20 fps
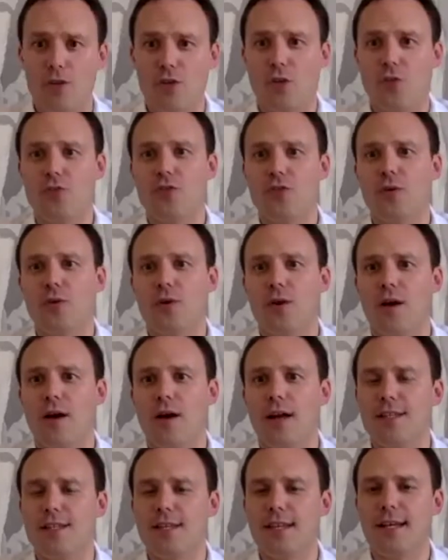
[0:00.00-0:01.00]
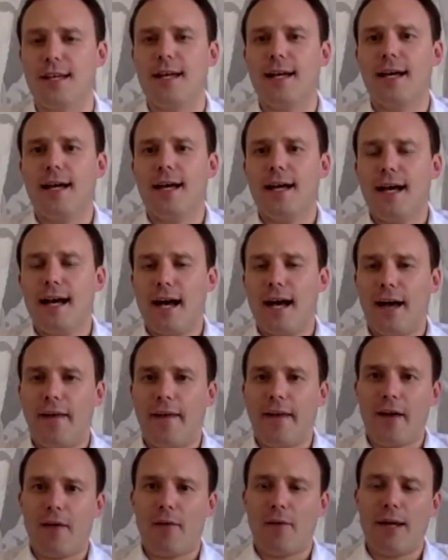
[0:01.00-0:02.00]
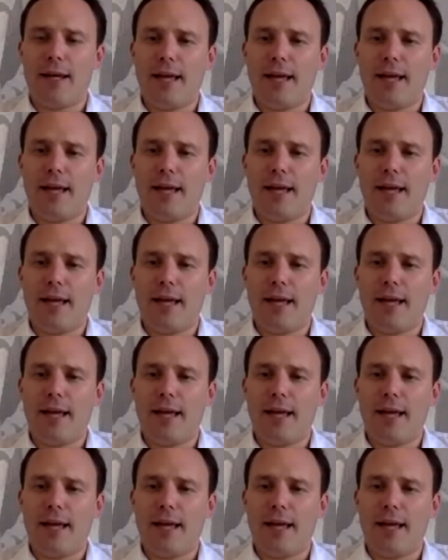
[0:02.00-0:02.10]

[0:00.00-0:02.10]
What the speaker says: on to your clients. And that really